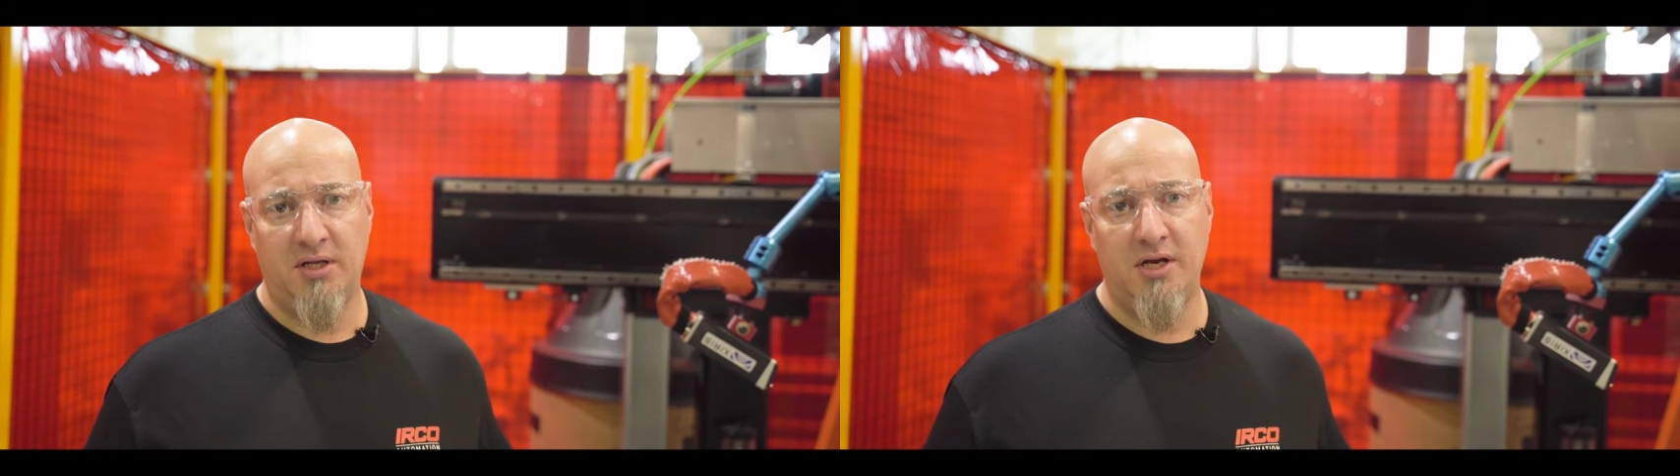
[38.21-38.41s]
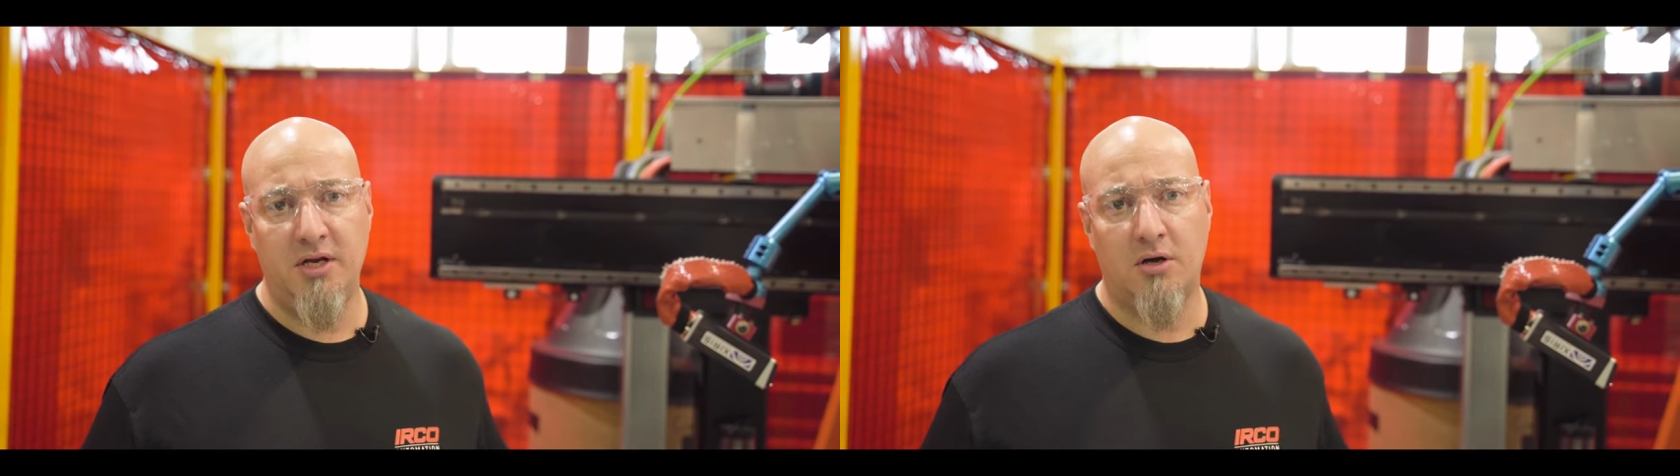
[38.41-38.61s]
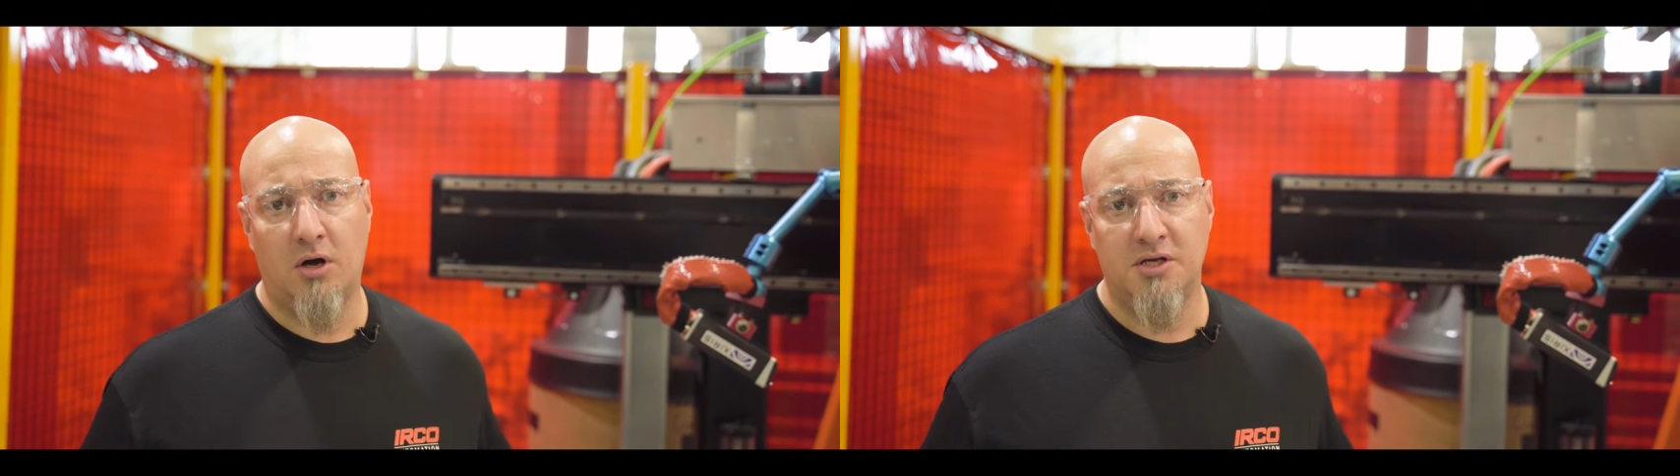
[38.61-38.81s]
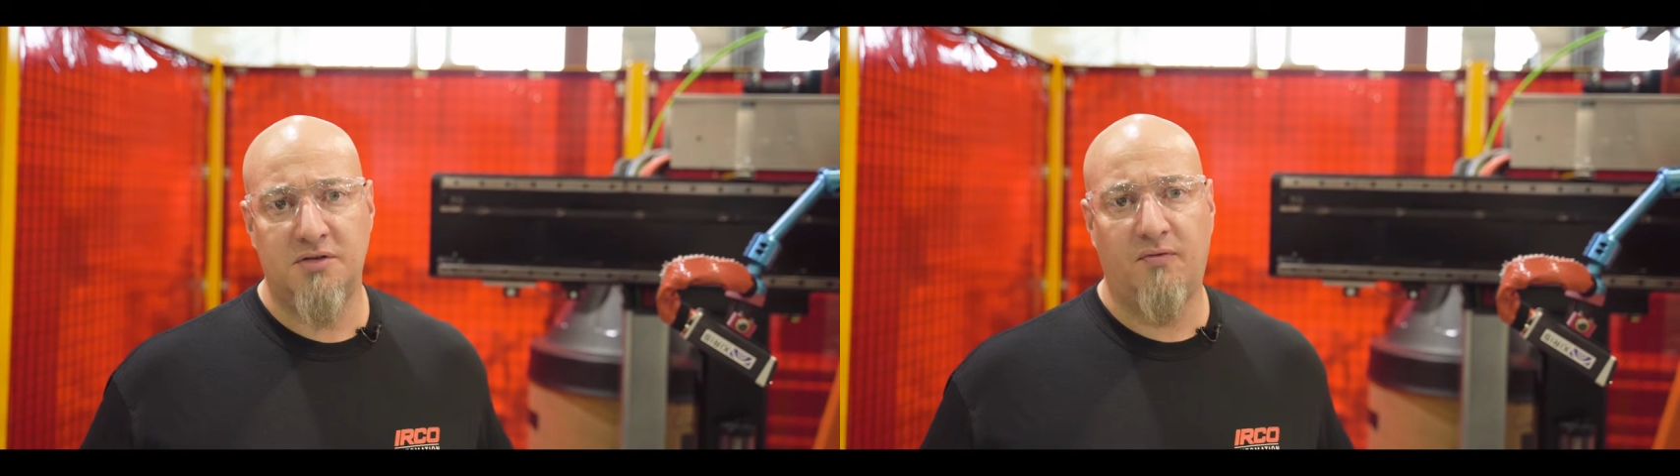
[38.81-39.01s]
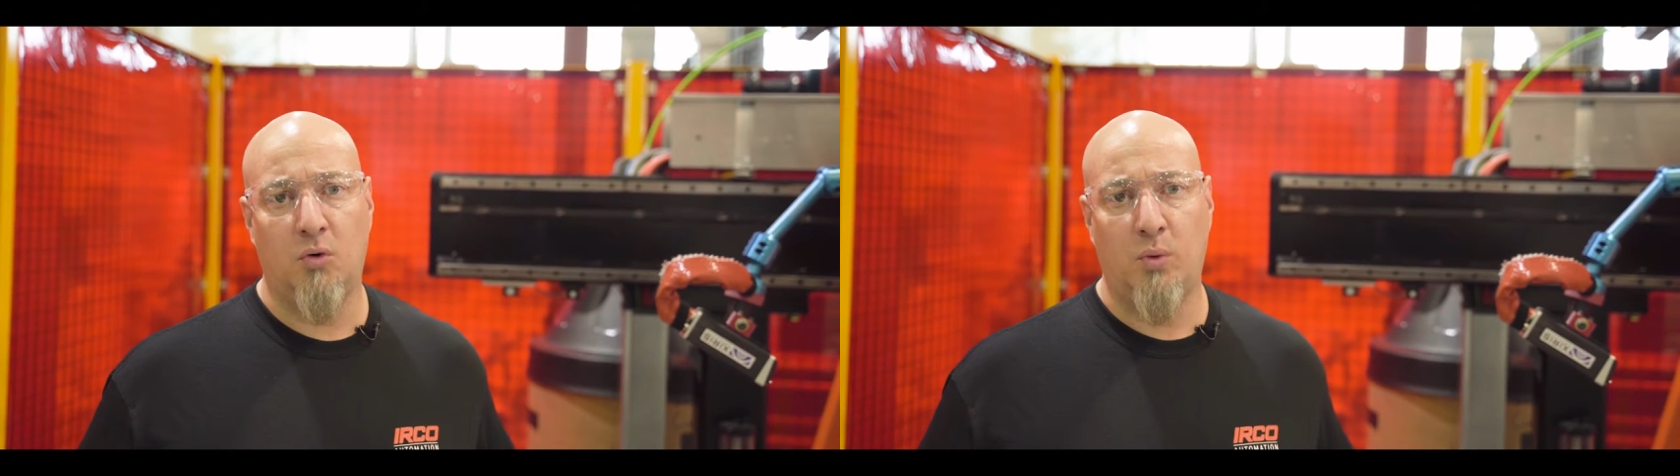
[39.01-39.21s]
leading
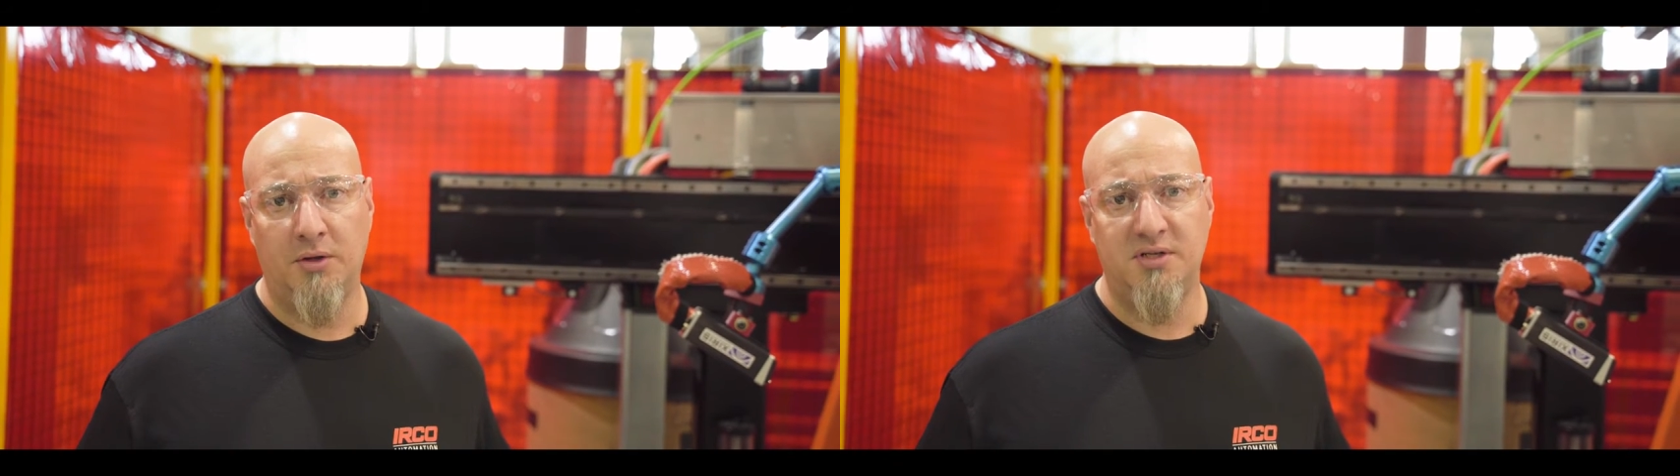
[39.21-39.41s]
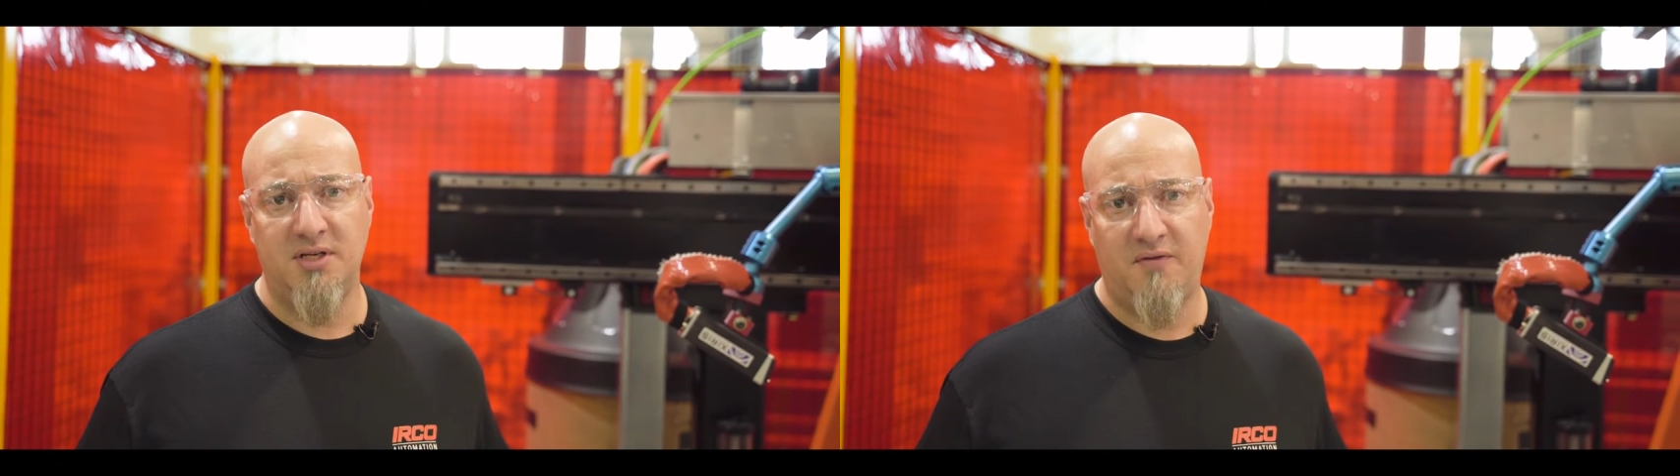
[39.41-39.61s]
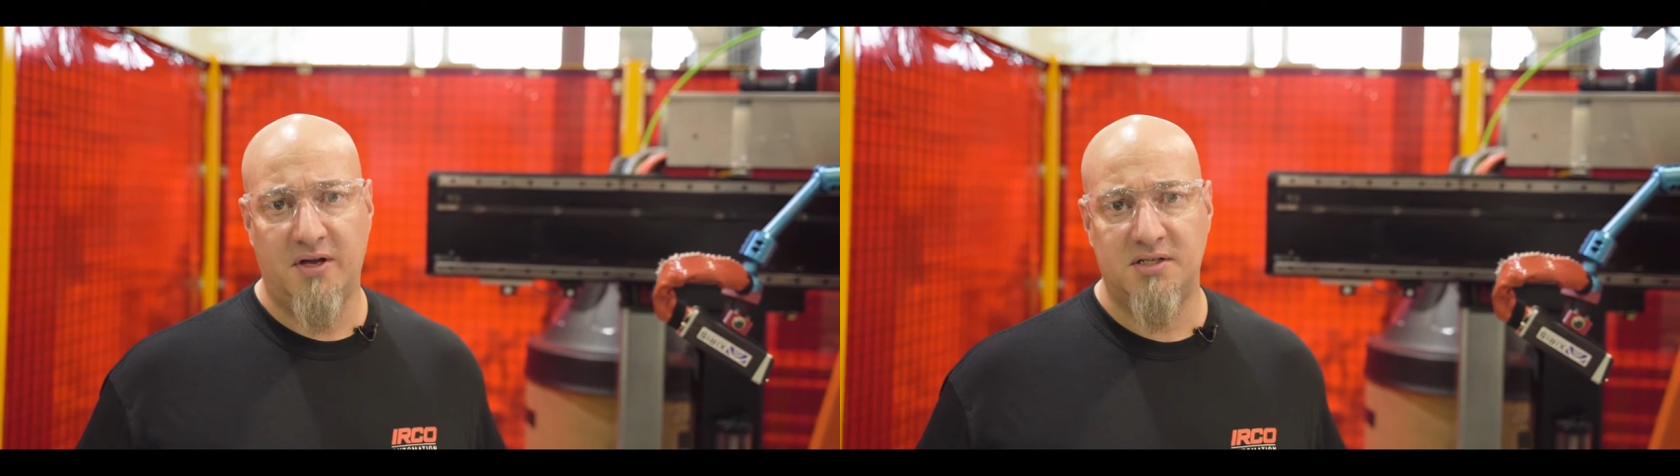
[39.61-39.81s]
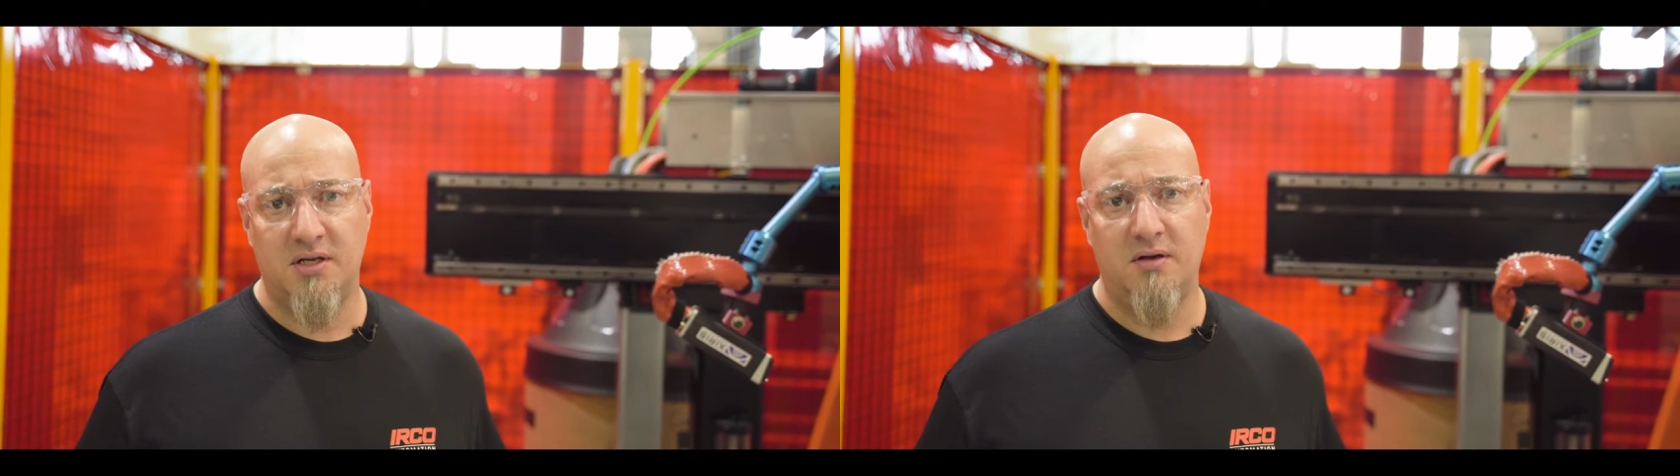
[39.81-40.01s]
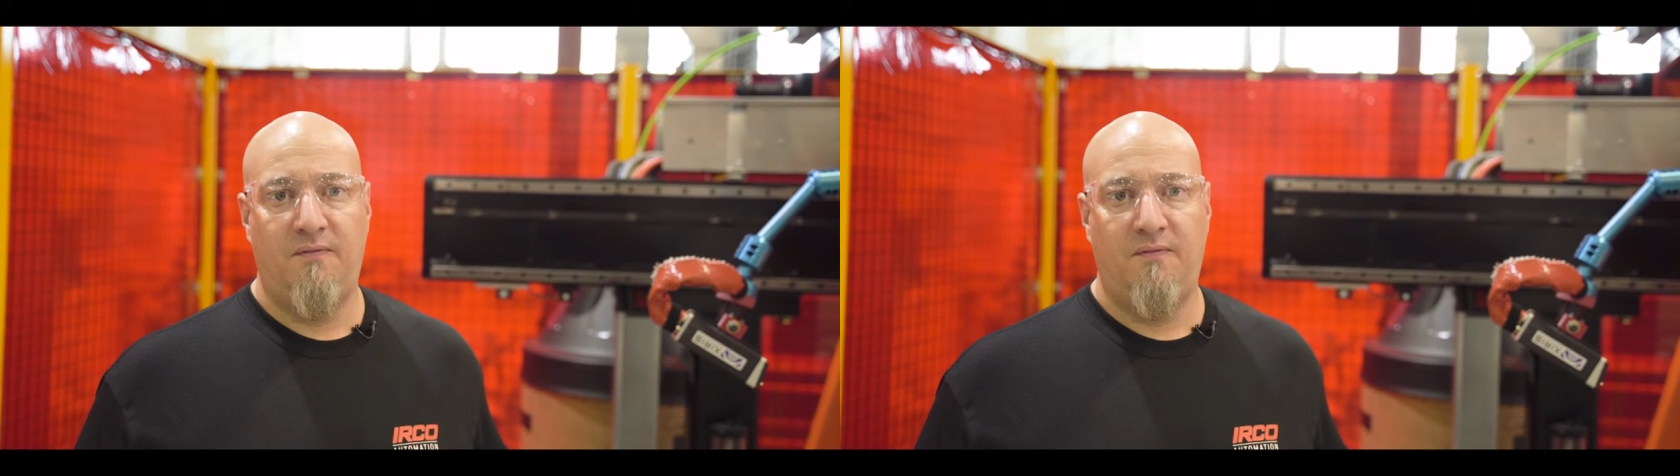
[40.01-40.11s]
cause for weld defects,